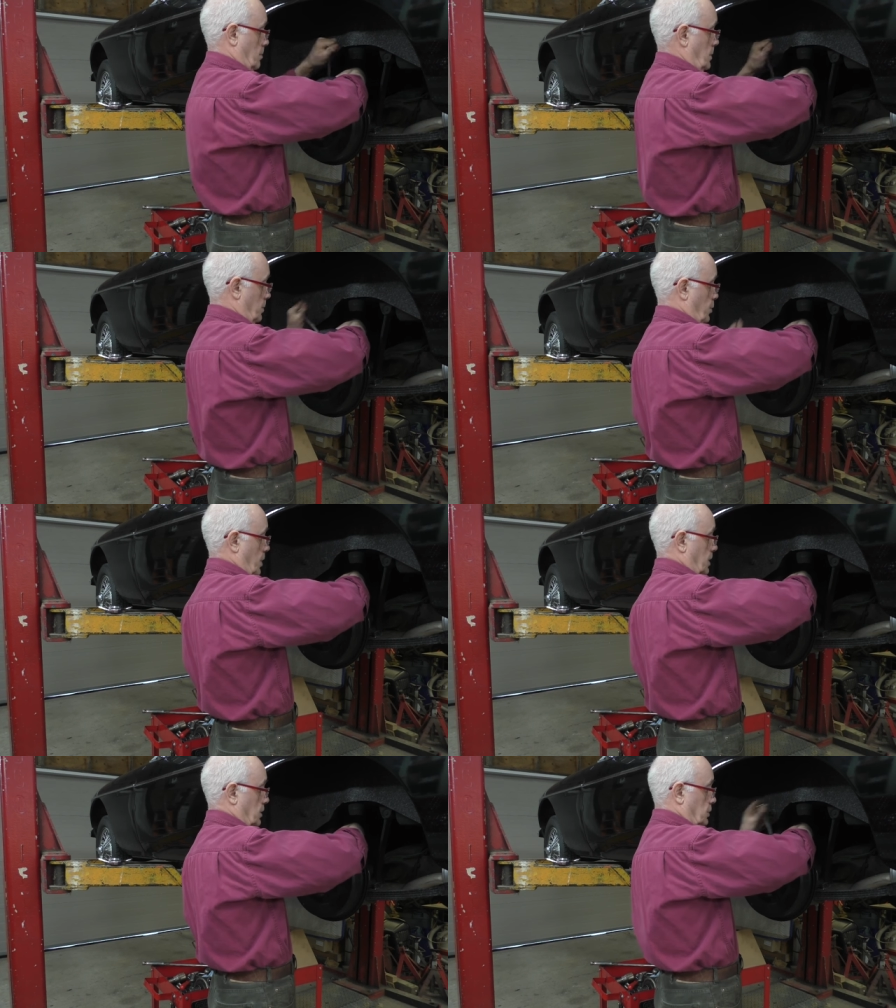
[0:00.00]
my
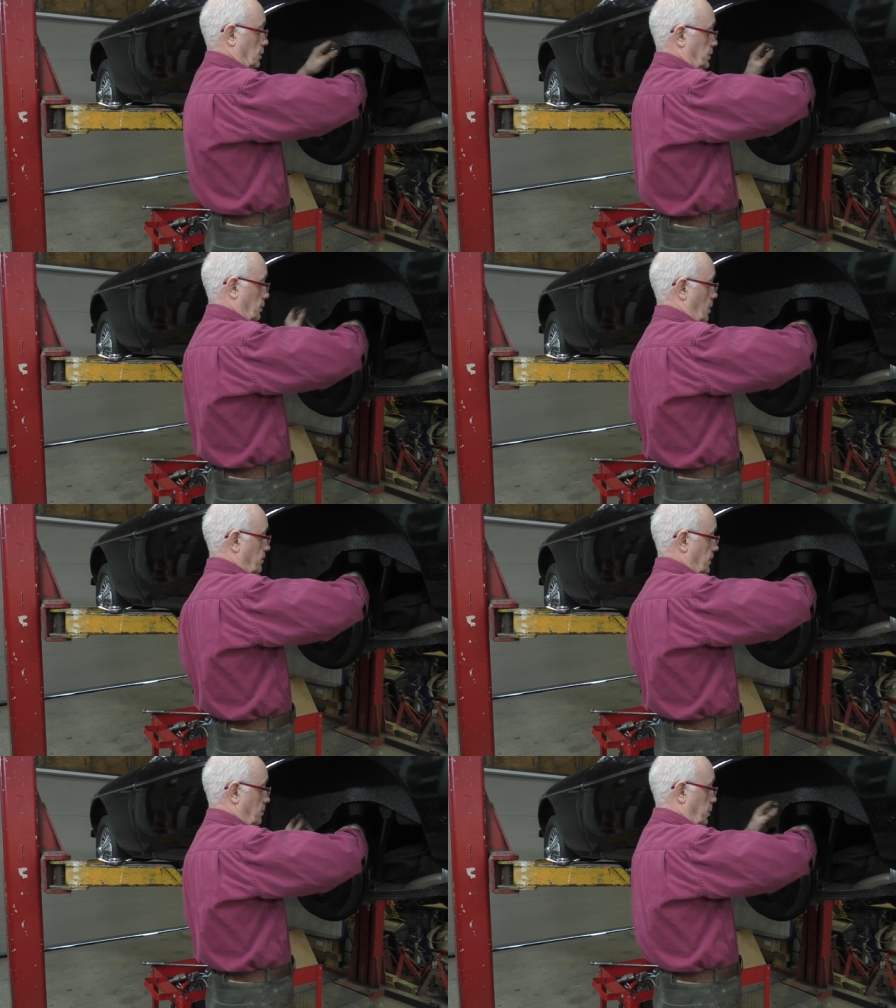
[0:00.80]
brake adjuster
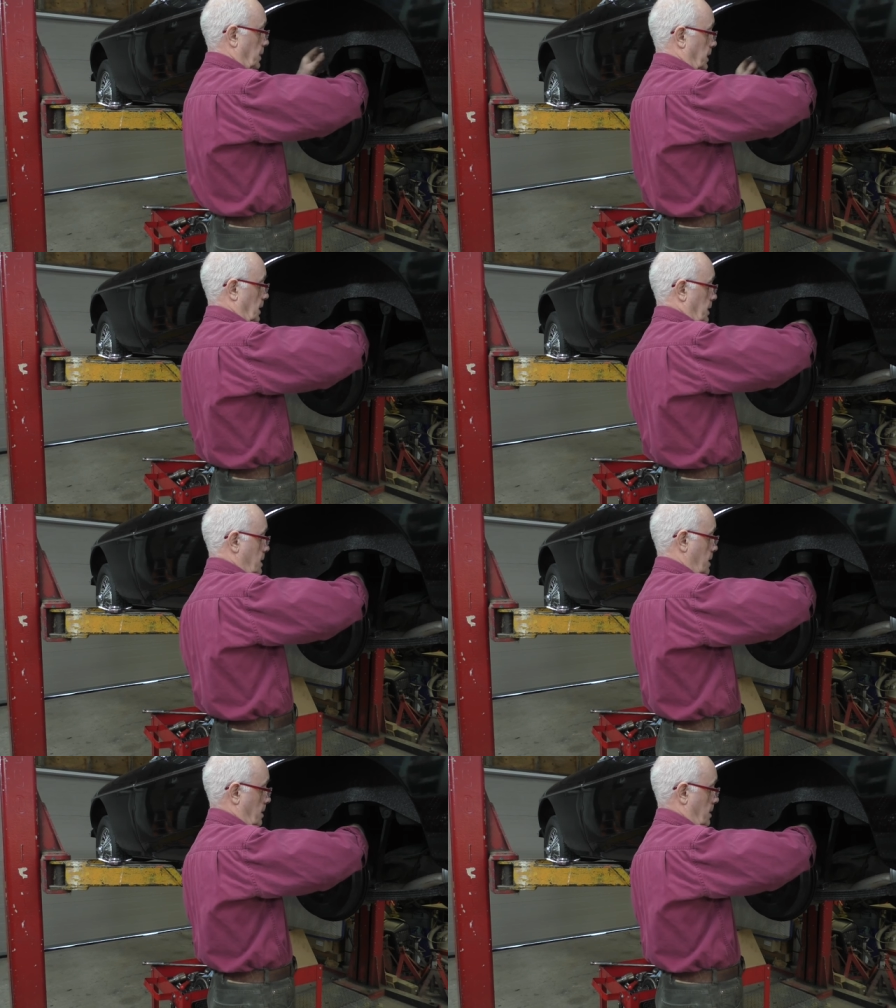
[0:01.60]
off completely.